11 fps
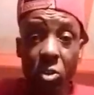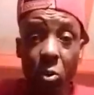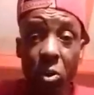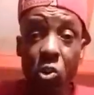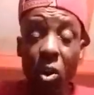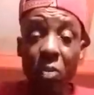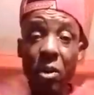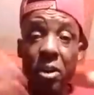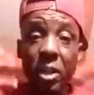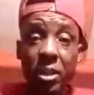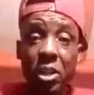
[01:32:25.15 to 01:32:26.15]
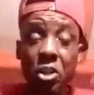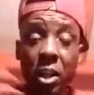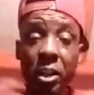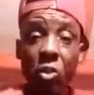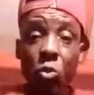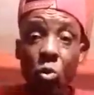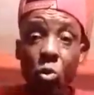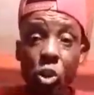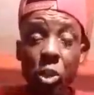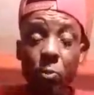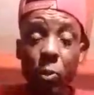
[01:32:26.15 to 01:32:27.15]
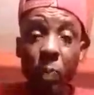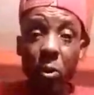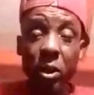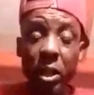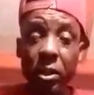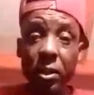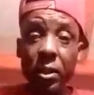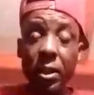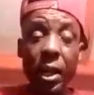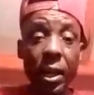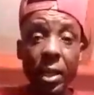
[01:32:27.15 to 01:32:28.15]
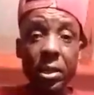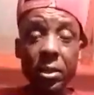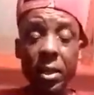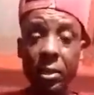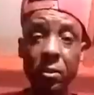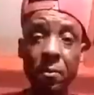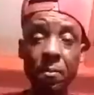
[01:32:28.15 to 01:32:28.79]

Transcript: We just go find and DJ and get two gold chain put on my neck. And I hit that.